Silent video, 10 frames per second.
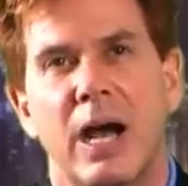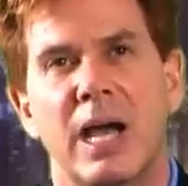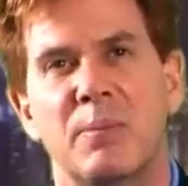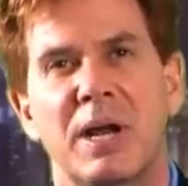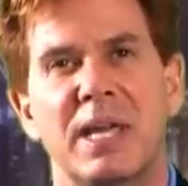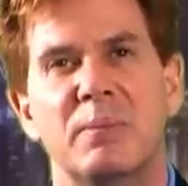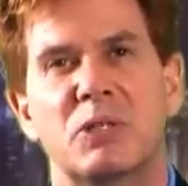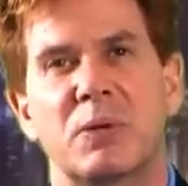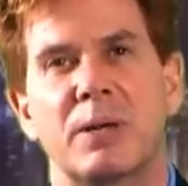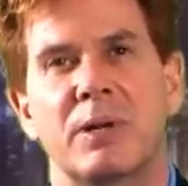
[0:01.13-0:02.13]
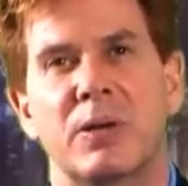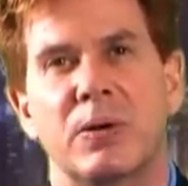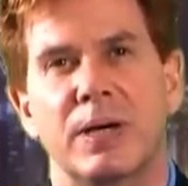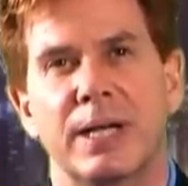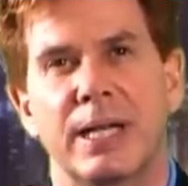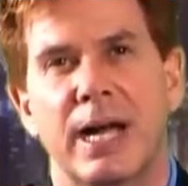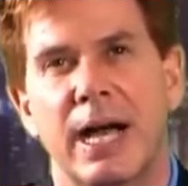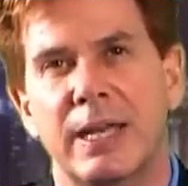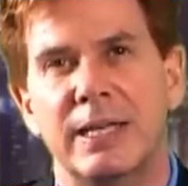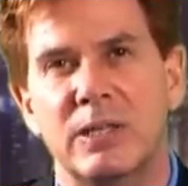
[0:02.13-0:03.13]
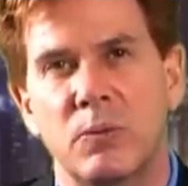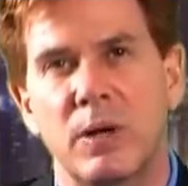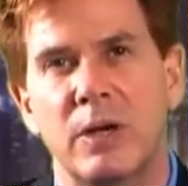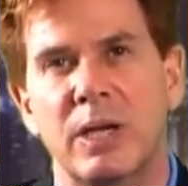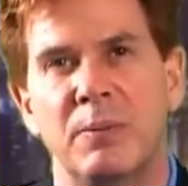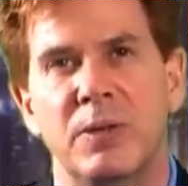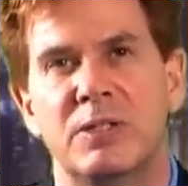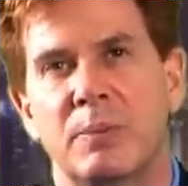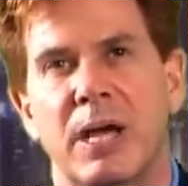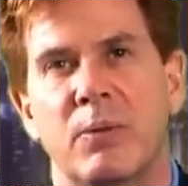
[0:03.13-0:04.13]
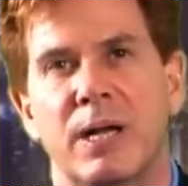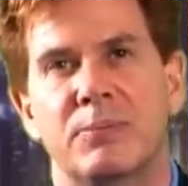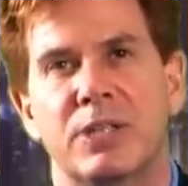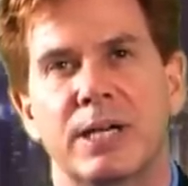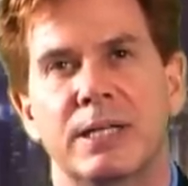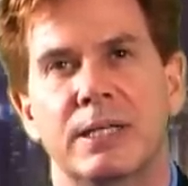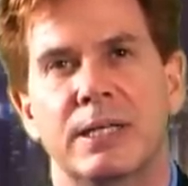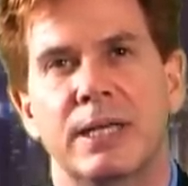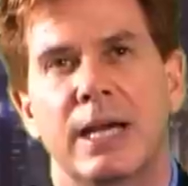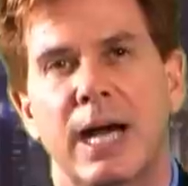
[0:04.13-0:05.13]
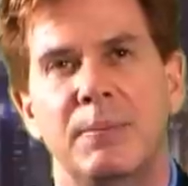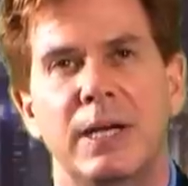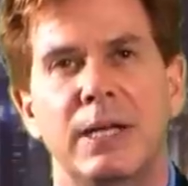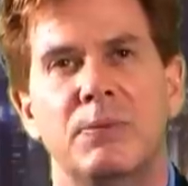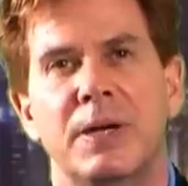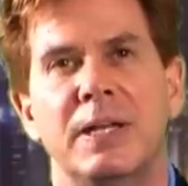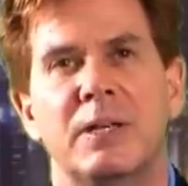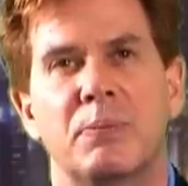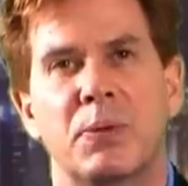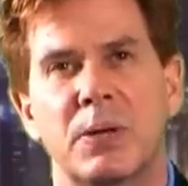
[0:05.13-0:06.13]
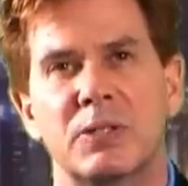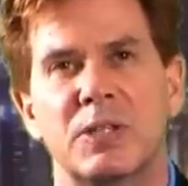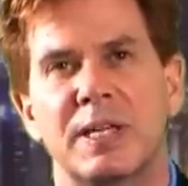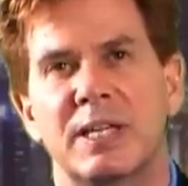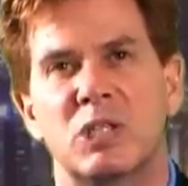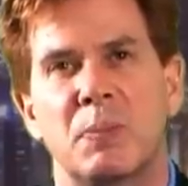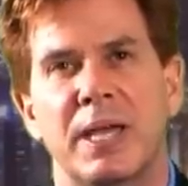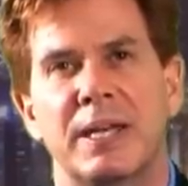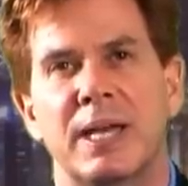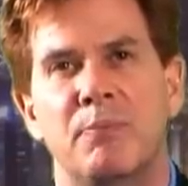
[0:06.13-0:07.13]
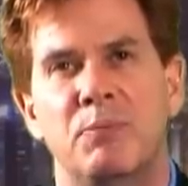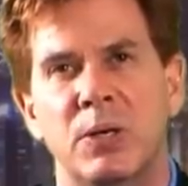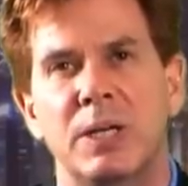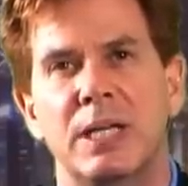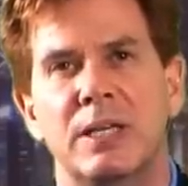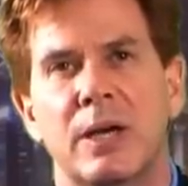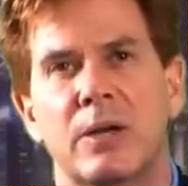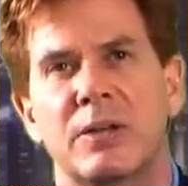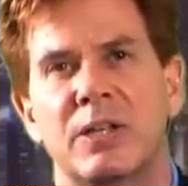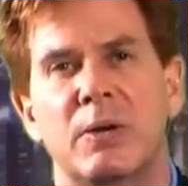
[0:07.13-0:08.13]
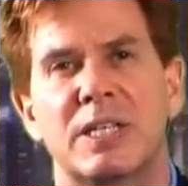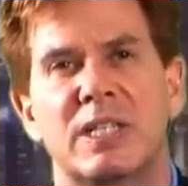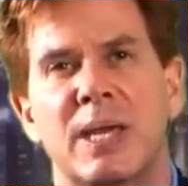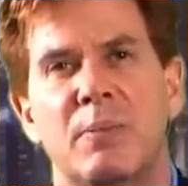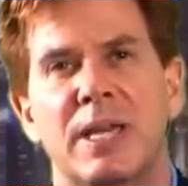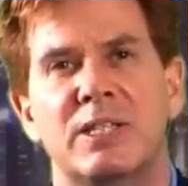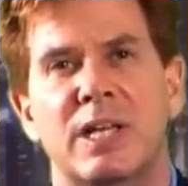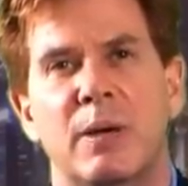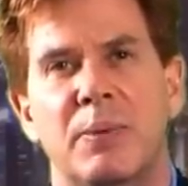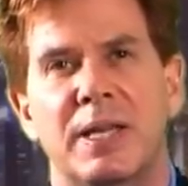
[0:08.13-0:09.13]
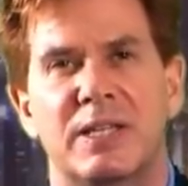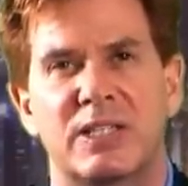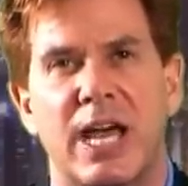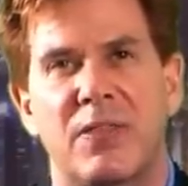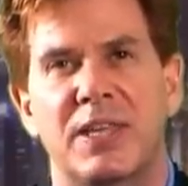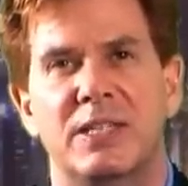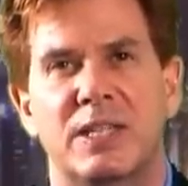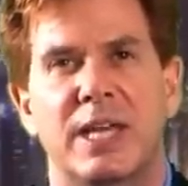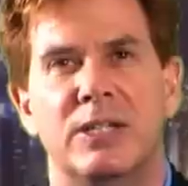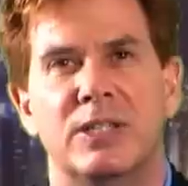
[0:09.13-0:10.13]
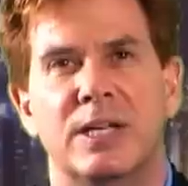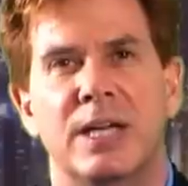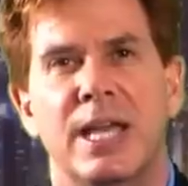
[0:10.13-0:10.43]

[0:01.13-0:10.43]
Hi, my name is Rik McCoy. I'd like to welcome you to my website. I'm getting ready to personally expand a billion-dollar USA-based company into Southeast Asia.